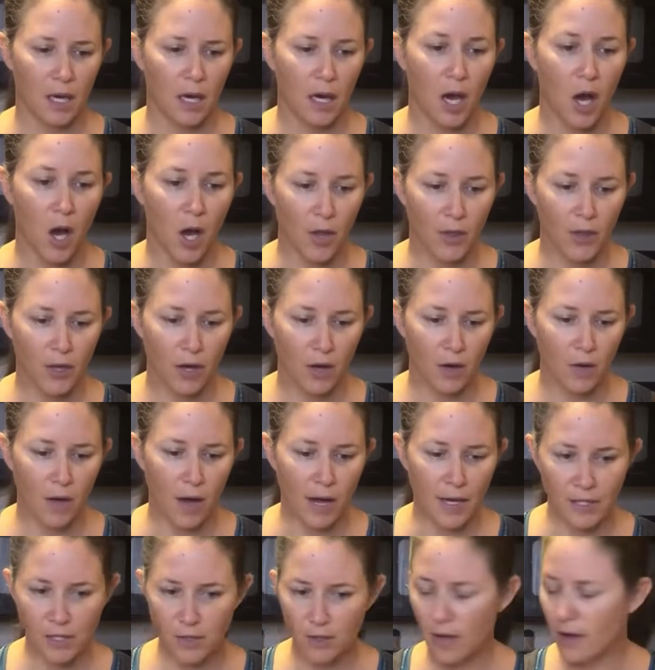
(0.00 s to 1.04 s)
Although I
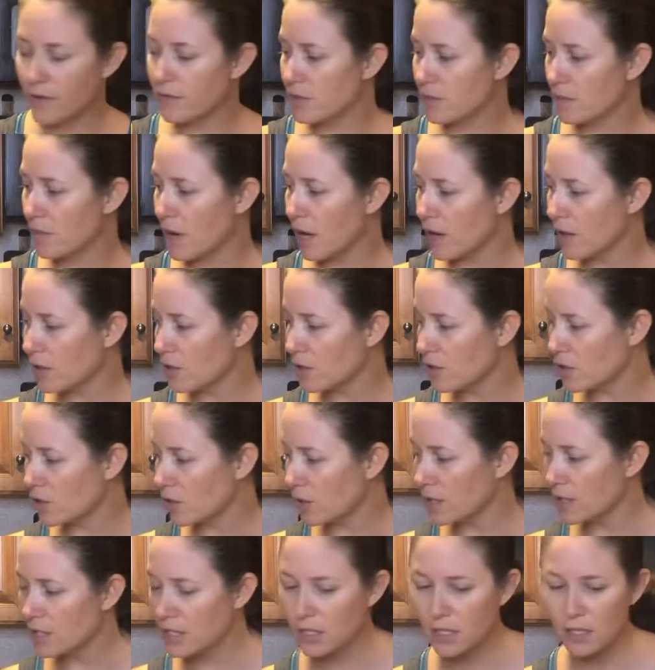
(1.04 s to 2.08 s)
do have some other choices.